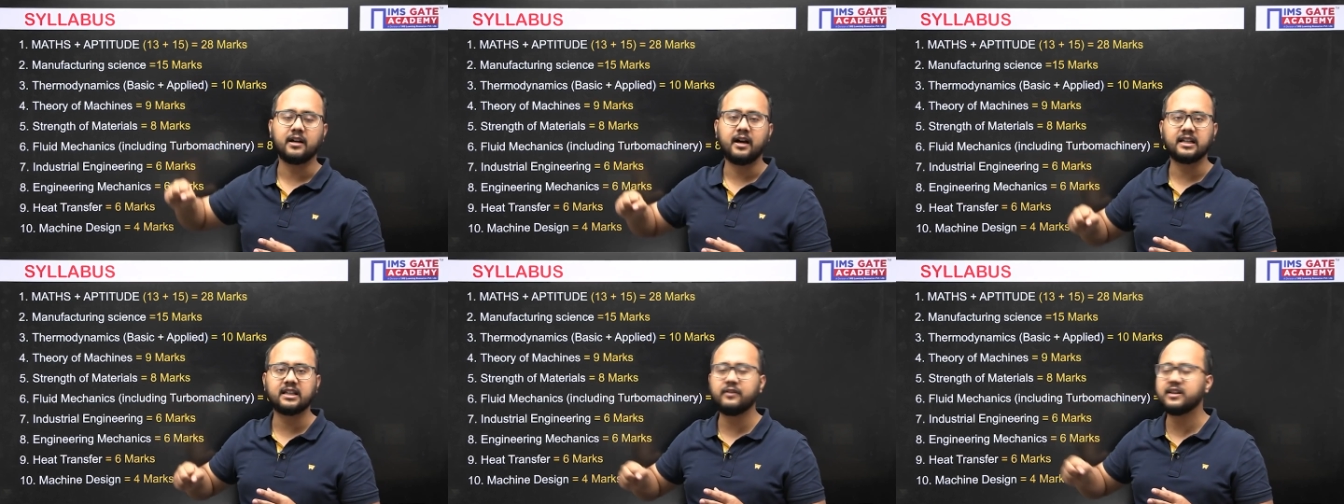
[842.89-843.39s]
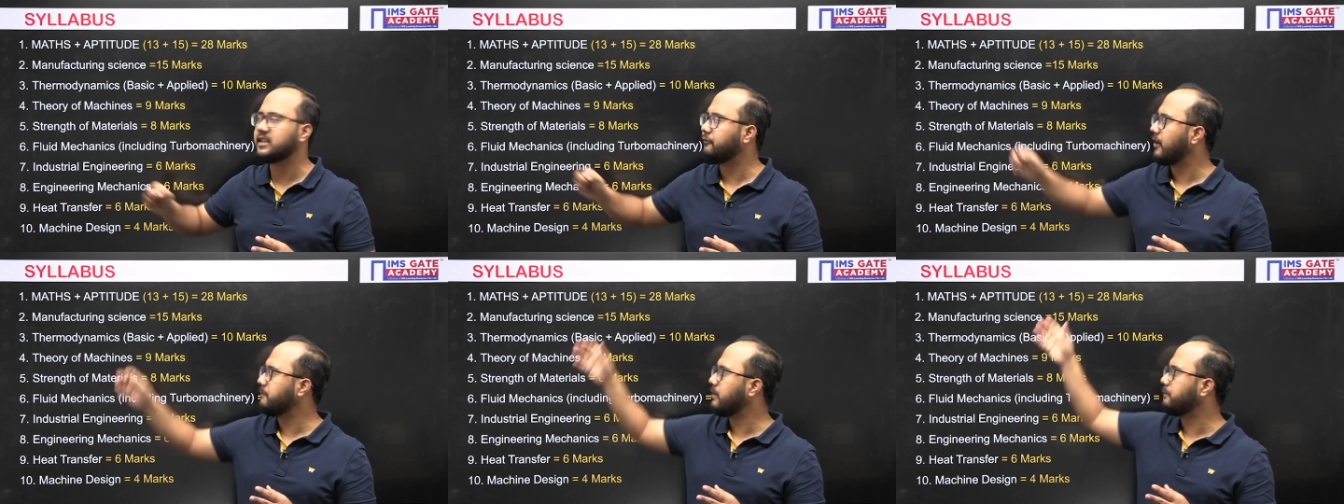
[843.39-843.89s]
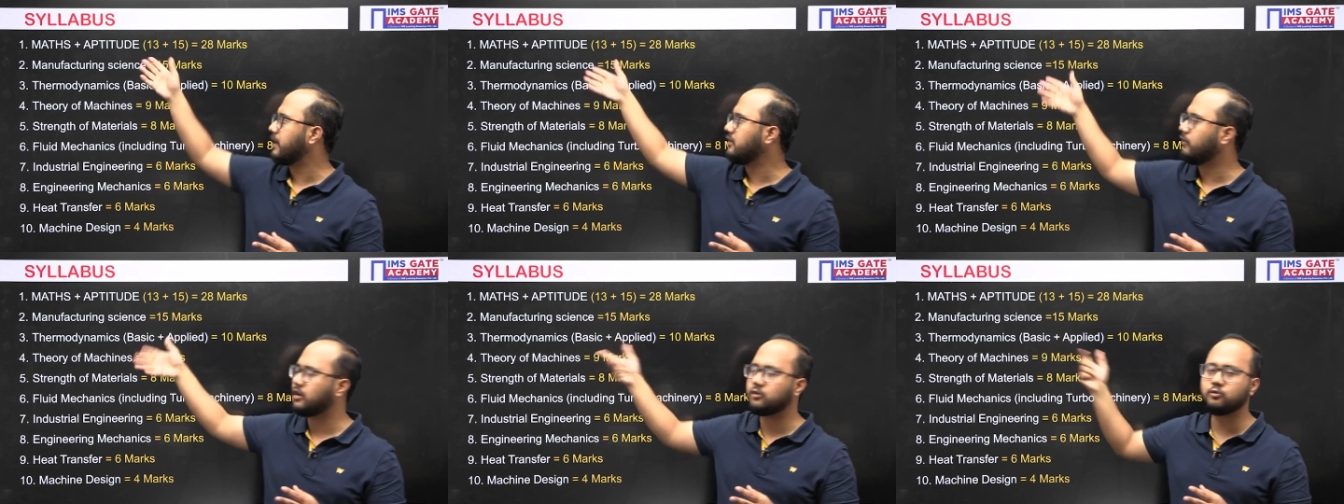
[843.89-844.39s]
Otherwise, if I am preparing
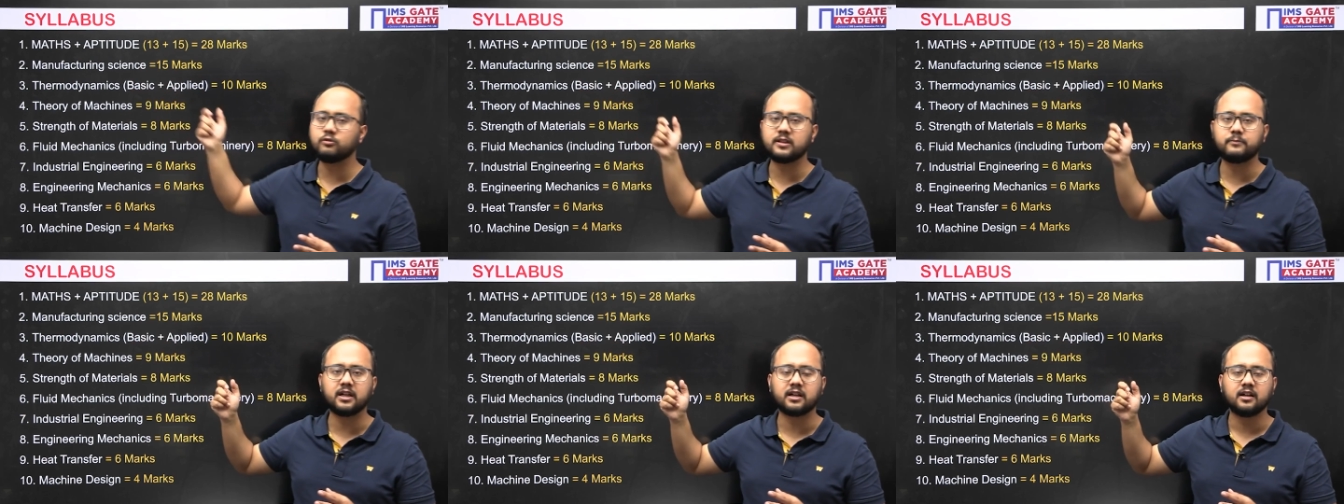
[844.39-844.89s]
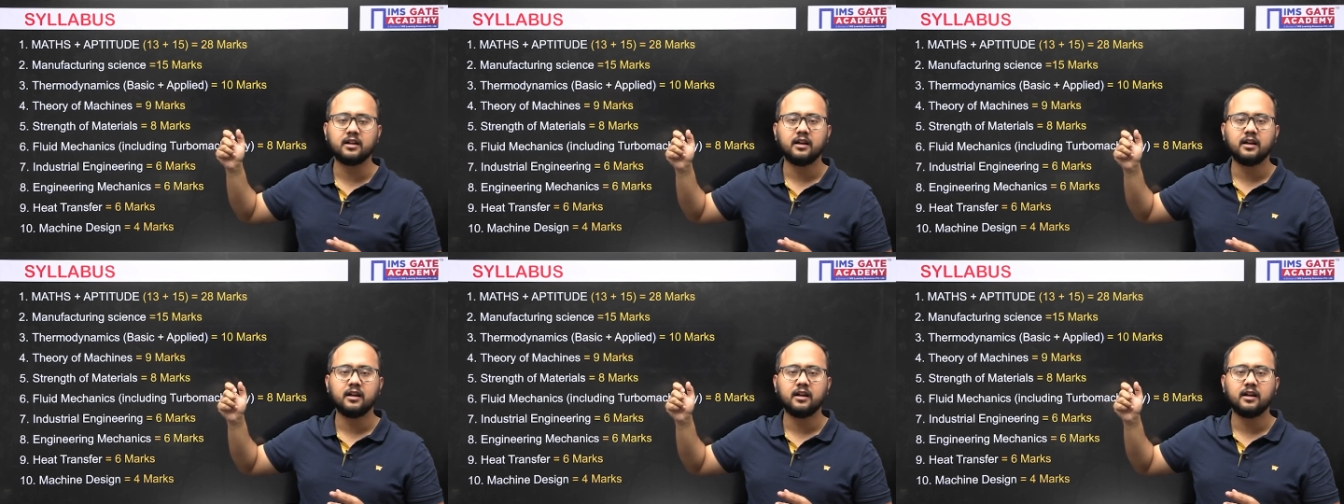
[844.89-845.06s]
one or two subjects,